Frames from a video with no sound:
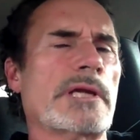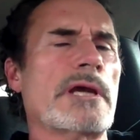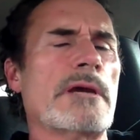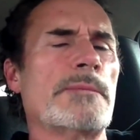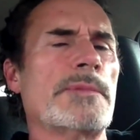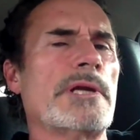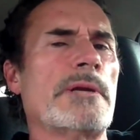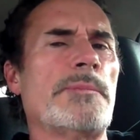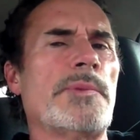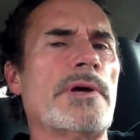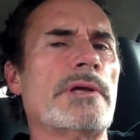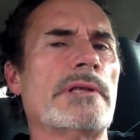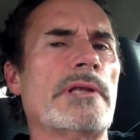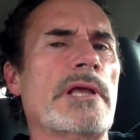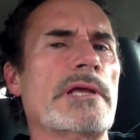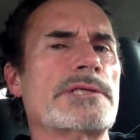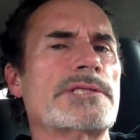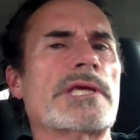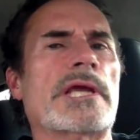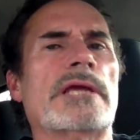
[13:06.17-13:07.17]
coming up on
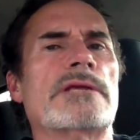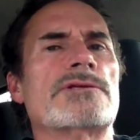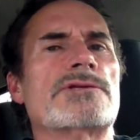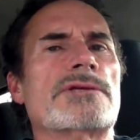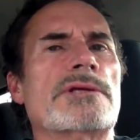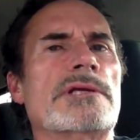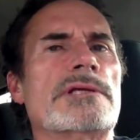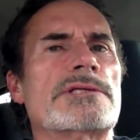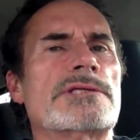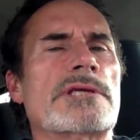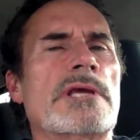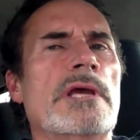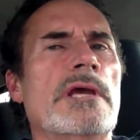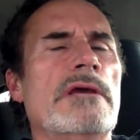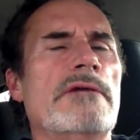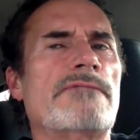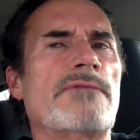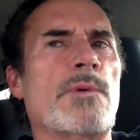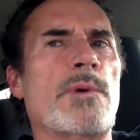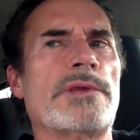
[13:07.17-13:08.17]
Los Angeles
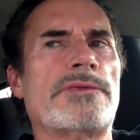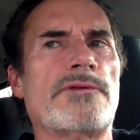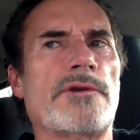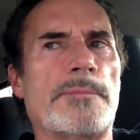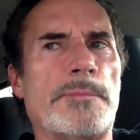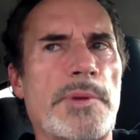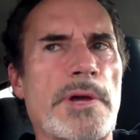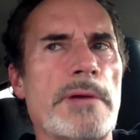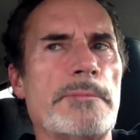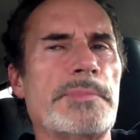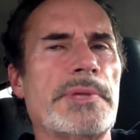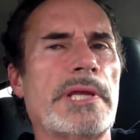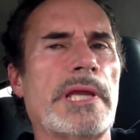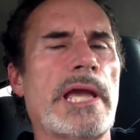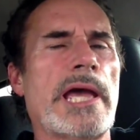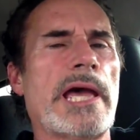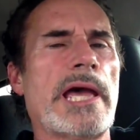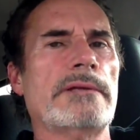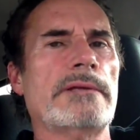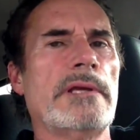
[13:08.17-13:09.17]
for what they're pumping
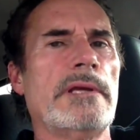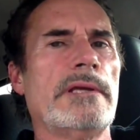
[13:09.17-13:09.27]
out